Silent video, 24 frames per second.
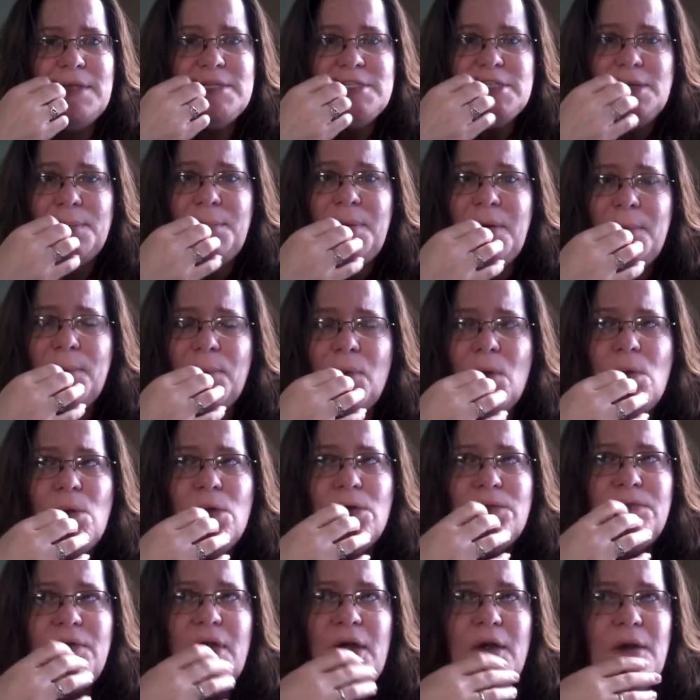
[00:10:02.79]
some people are
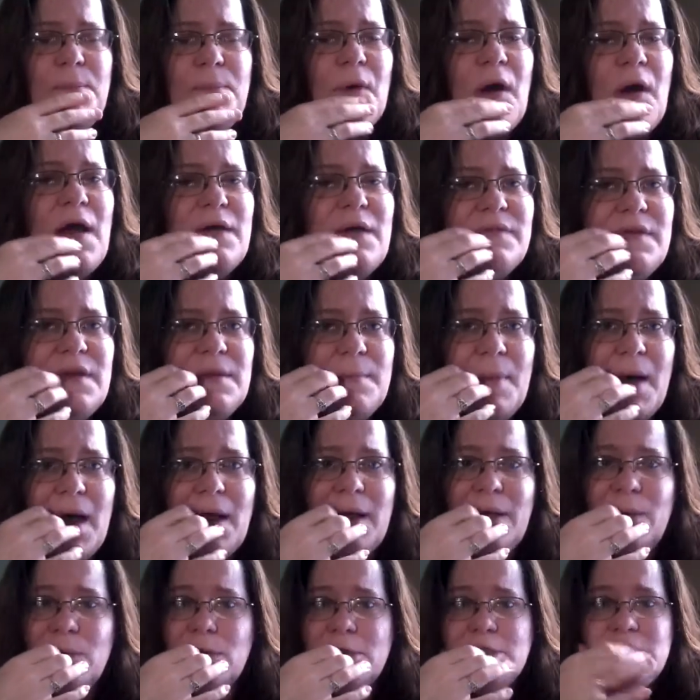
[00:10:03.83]
very private about
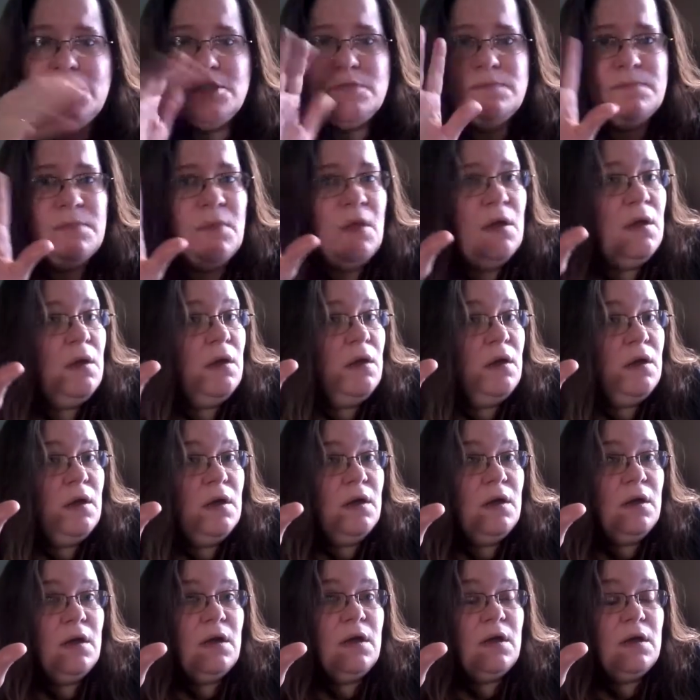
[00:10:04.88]
it, which,
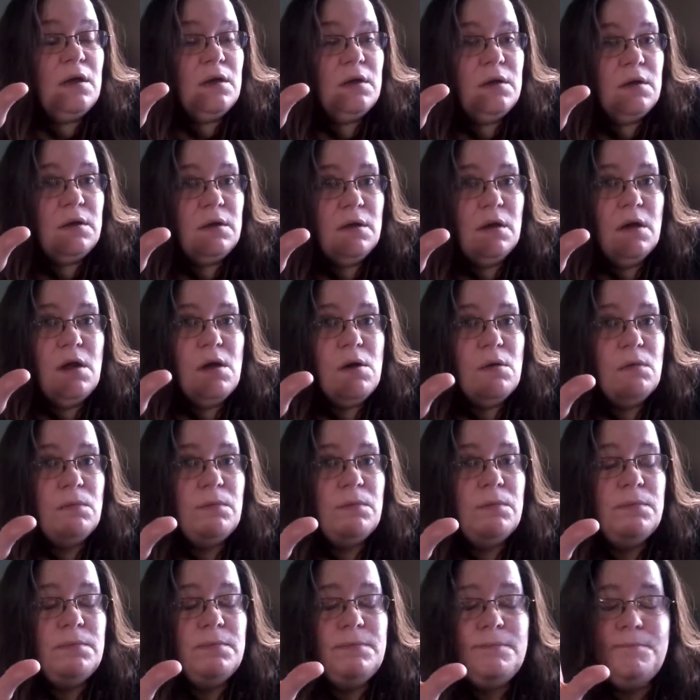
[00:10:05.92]
you know,
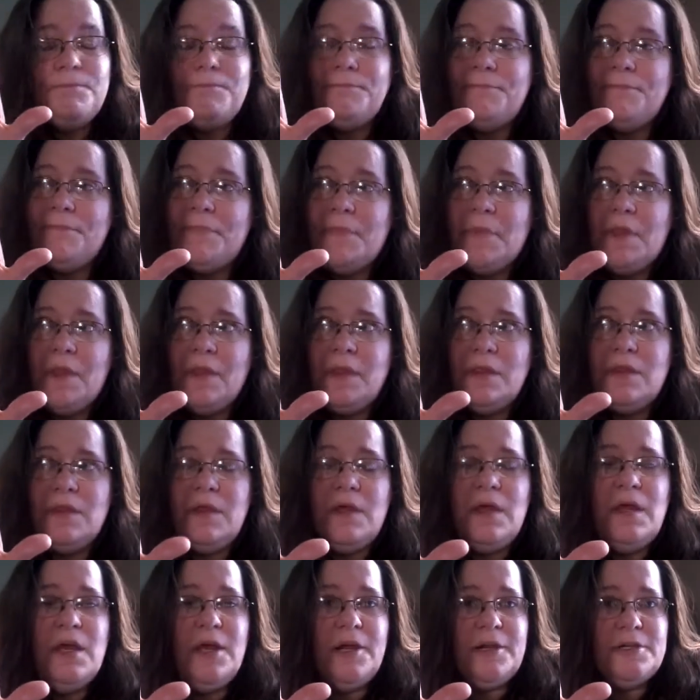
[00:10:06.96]

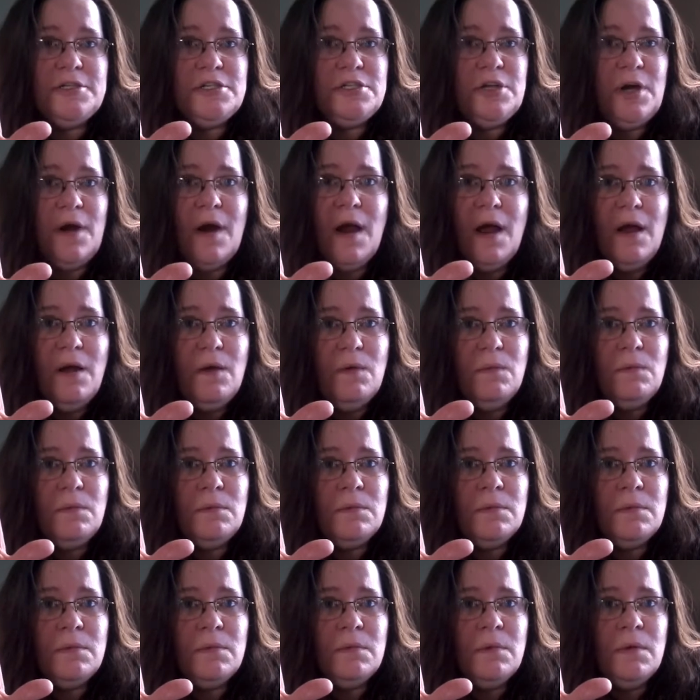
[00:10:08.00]
to each their own.
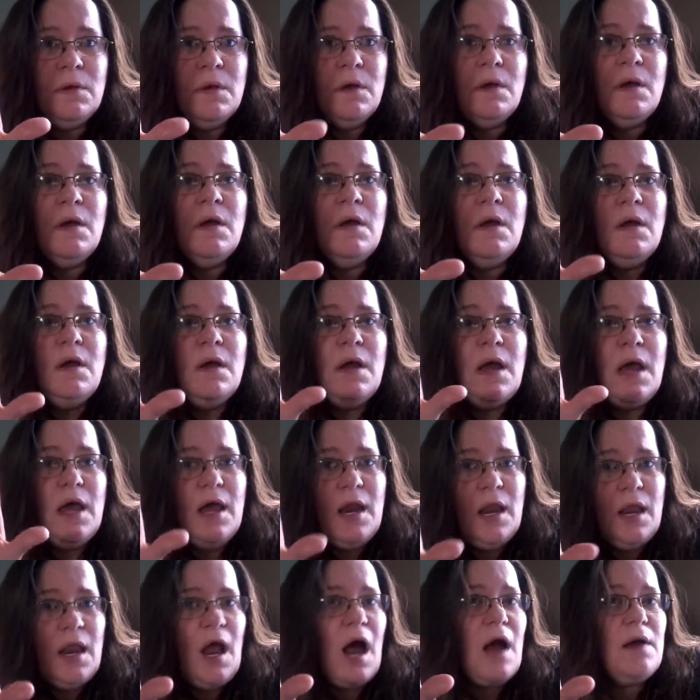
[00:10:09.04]

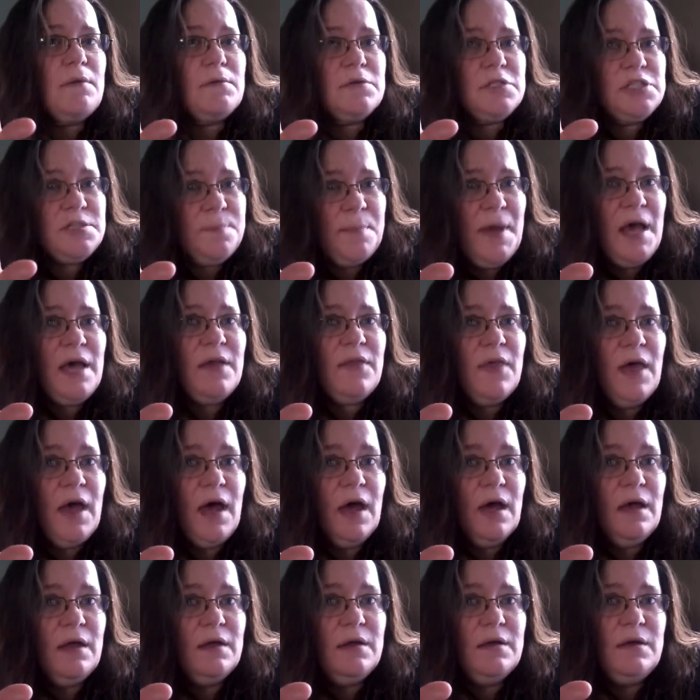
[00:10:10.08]
And I respect
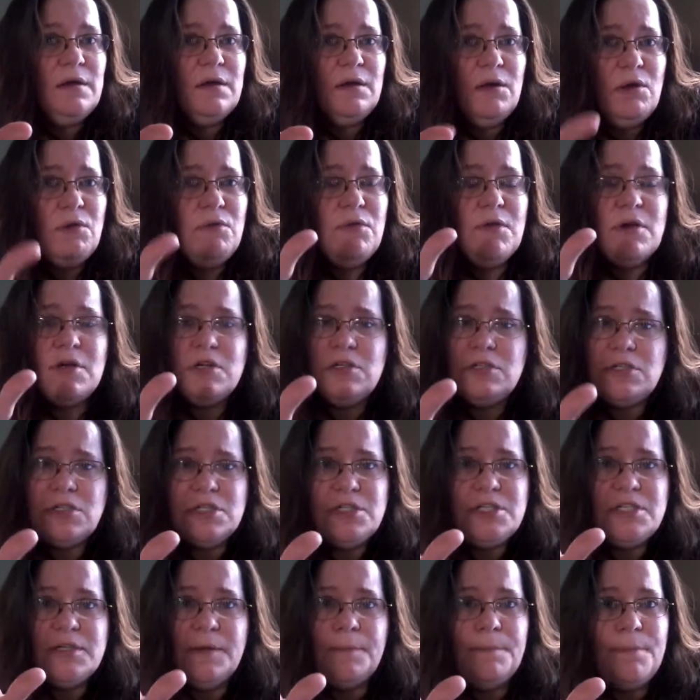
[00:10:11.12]
that. You know, there's
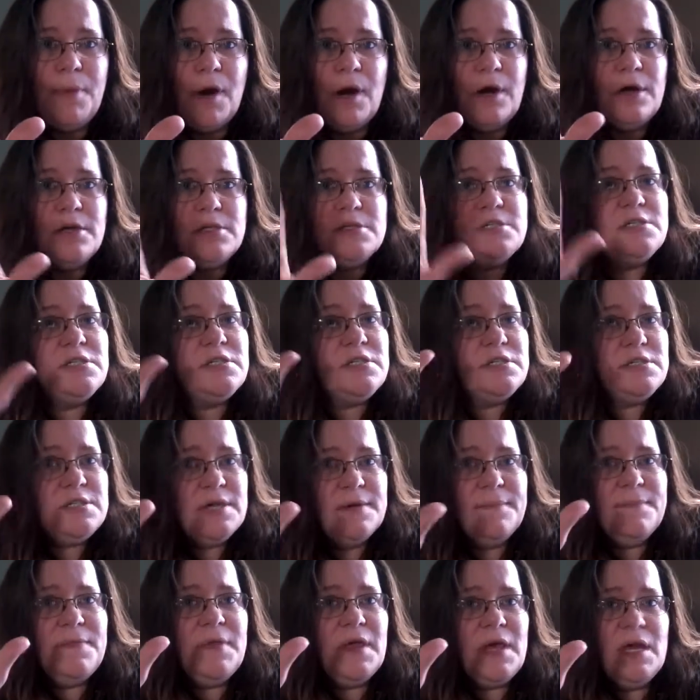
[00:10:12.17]
just some parts,
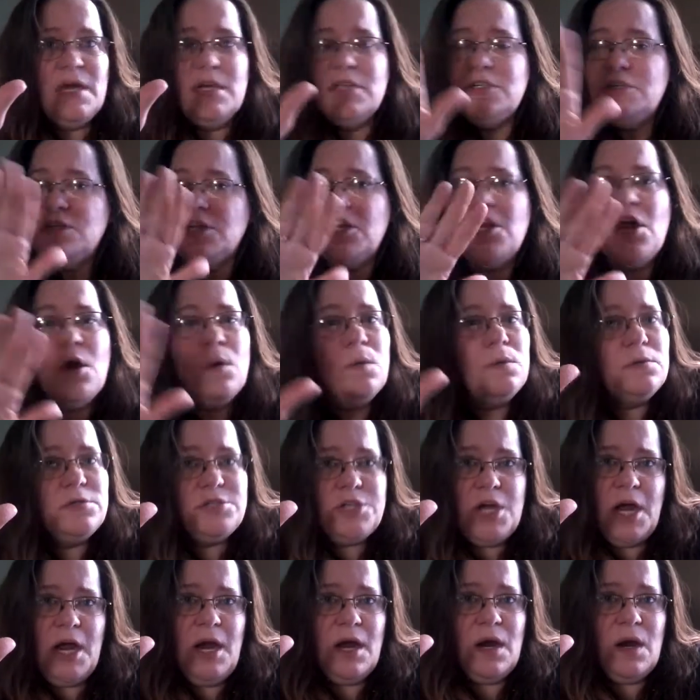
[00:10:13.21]
some things you don't
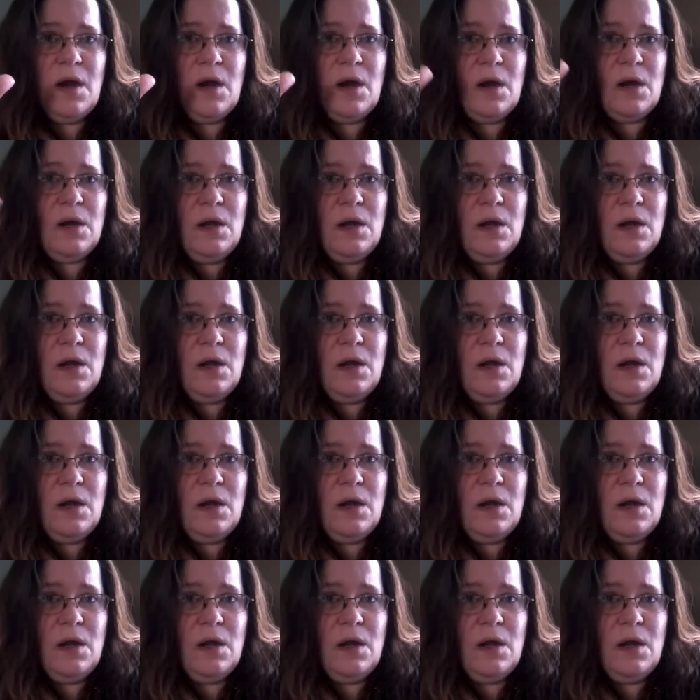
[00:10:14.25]
share.